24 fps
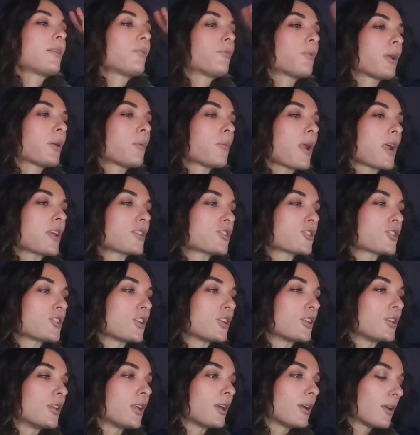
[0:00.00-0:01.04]

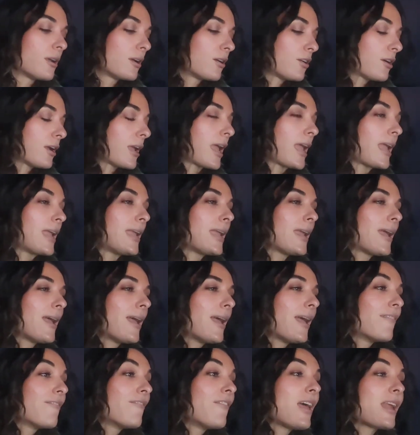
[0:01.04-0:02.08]
regression, okay?
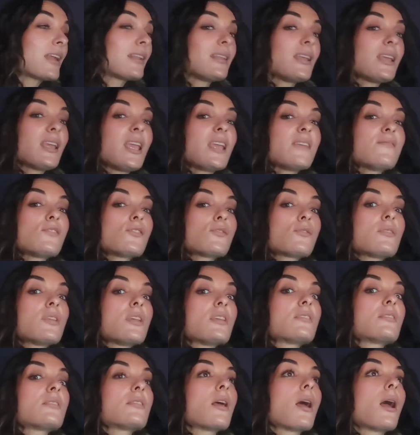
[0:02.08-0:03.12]
Verdi gives you
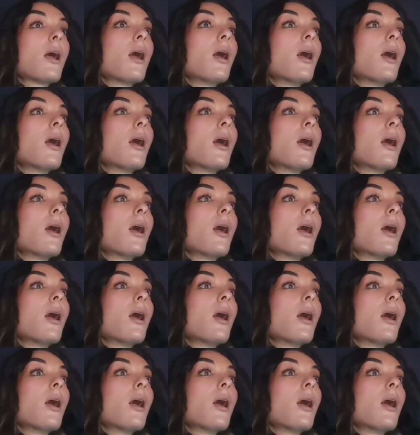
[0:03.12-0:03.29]
this super